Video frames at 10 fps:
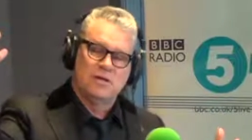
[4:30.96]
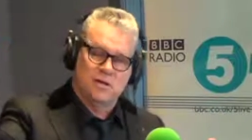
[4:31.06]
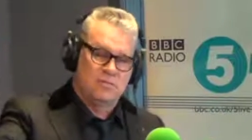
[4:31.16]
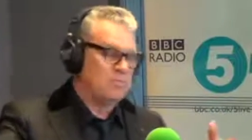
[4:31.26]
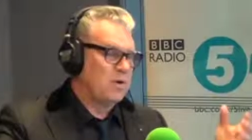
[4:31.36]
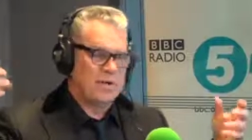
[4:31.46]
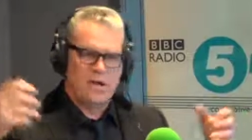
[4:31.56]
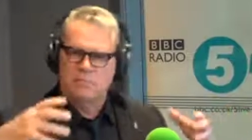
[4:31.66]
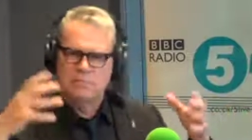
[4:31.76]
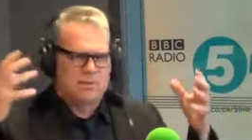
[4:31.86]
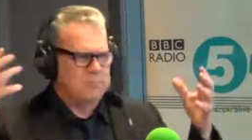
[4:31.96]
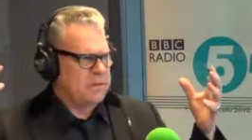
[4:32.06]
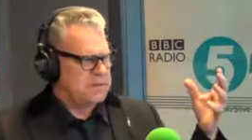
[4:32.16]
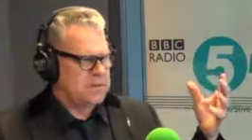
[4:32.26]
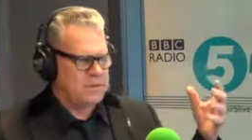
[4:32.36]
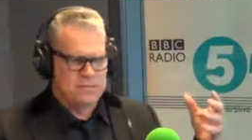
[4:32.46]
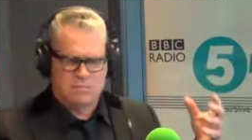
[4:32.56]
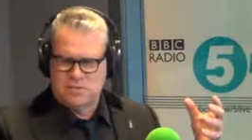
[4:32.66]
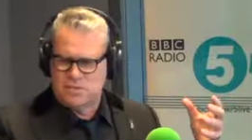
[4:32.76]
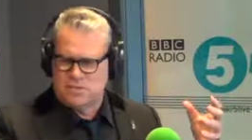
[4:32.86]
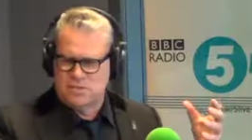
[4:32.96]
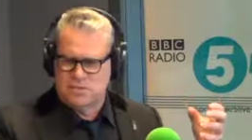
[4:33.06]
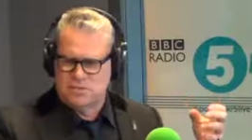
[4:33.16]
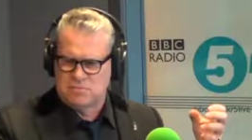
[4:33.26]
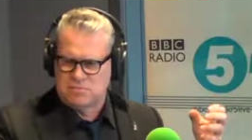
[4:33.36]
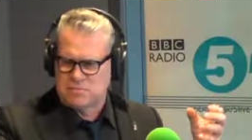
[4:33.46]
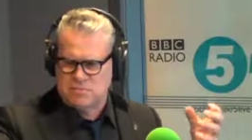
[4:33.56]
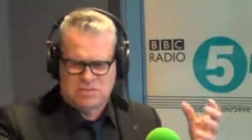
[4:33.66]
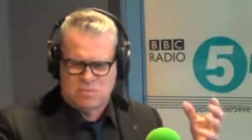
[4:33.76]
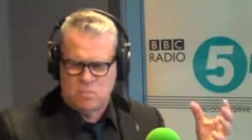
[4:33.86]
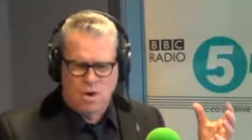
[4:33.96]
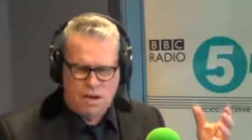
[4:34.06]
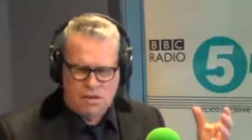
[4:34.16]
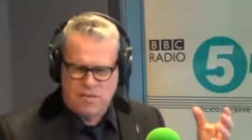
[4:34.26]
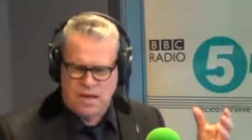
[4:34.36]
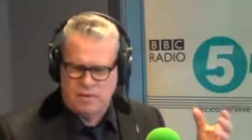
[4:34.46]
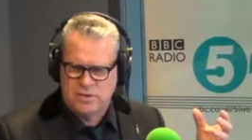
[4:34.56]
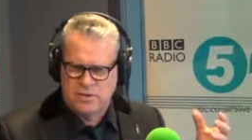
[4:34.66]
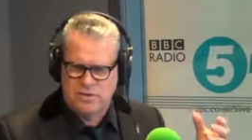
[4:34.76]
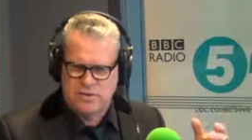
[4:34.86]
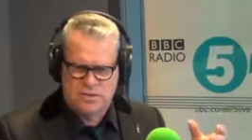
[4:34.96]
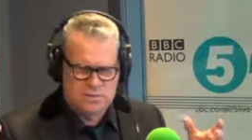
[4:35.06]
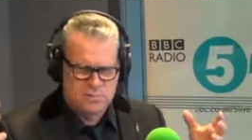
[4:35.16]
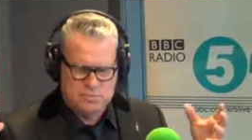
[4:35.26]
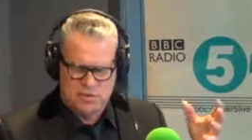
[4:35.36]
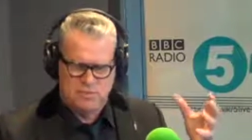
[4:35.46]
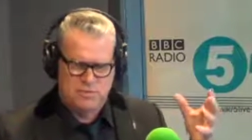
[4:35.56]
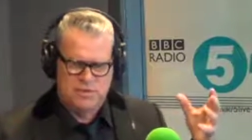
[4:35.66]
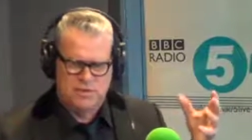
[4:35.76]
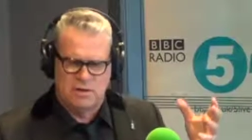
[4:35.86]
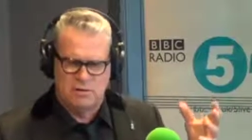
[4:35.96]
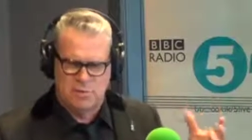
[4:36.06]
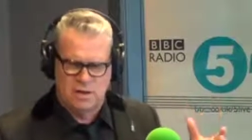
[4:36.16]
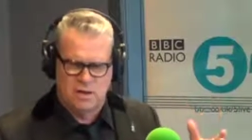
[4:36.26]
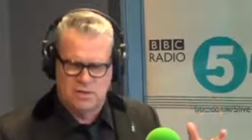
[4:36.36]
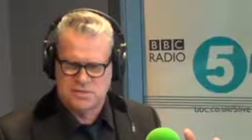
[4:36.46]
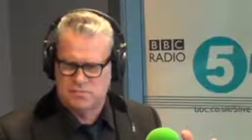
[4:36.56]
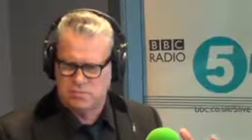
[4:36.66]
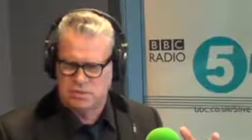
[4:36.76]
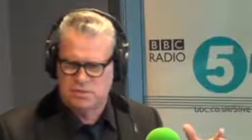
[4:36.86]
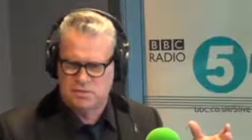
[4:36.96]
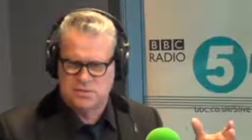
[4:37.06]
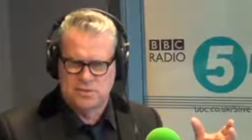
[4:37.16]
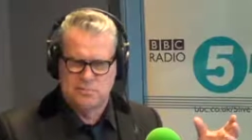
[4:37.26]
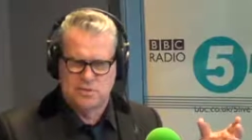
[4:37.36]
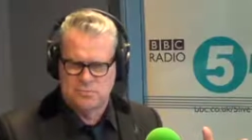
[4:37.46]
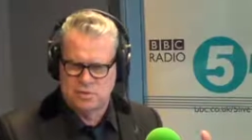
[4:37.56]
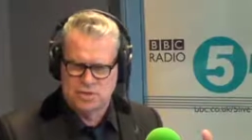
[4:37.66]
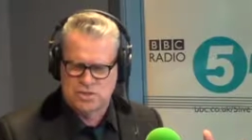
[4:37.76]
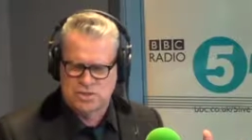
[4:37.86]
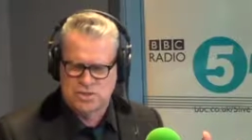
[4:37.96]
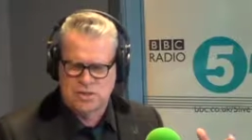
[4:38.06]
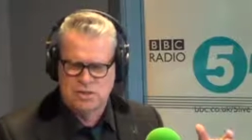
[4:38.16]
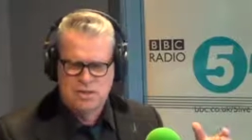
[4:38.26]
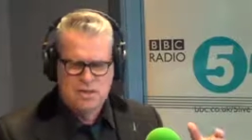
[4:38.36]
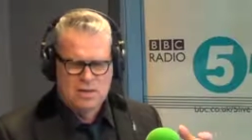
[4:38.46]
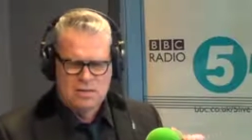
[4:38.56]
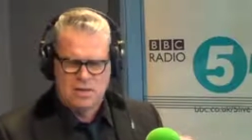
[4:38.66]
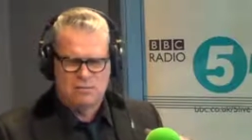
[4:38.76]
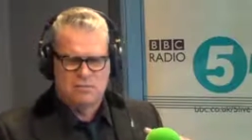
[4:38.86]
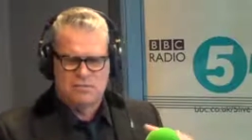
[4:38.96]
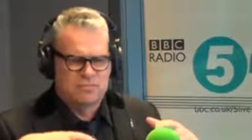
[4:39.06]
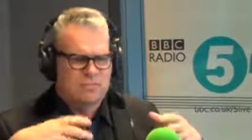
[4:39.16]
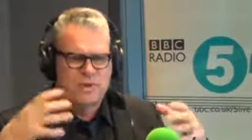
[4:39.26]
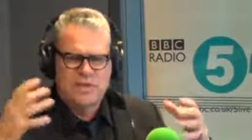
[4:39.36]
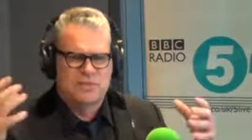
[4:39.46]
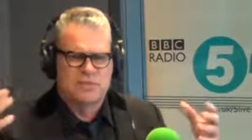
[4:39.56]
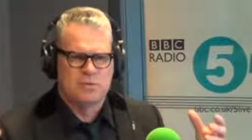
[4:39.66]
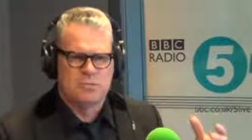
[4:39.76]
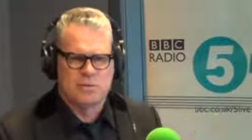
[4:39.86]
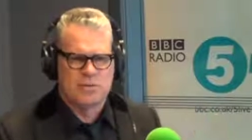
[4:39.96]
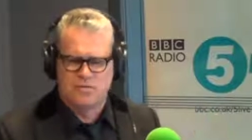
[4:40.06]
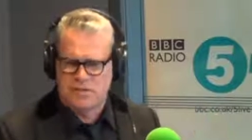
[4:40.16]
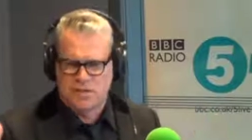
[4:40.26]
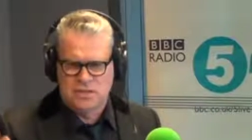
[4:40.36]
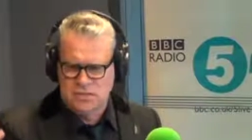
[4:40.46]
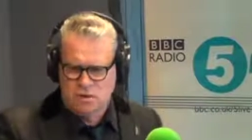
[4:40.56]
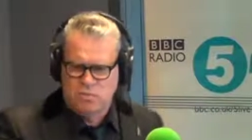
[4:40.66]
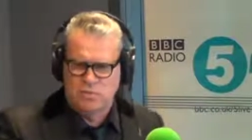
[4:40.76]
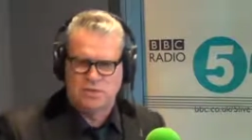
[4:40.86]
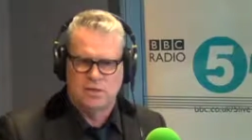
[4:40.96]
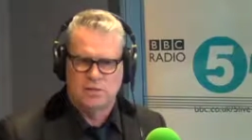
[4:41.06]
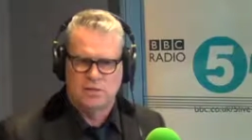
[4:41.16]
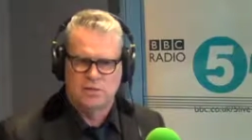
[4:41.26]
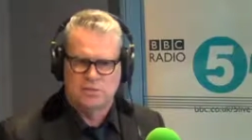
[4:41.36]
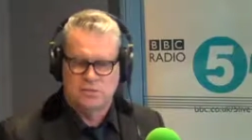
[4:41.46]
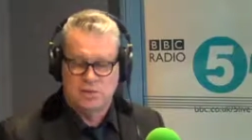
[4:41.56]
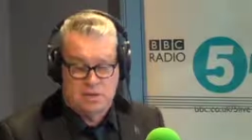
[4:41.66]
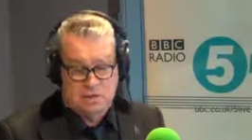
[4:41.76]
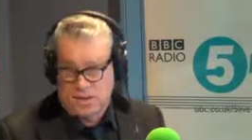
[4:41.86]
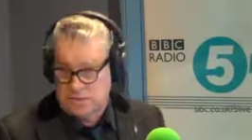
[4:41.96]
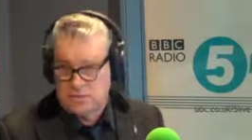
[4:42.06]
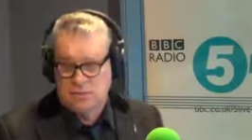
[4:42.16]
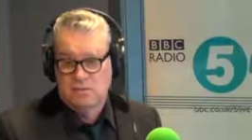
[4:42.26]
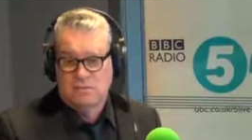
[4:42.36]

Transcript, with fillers: on the one hand, you know, Pascal is this this wild character. He seems to have a very dark past. Everybody looks at him suspiciously. There is reason to believe that he is not what he appears to be, and yet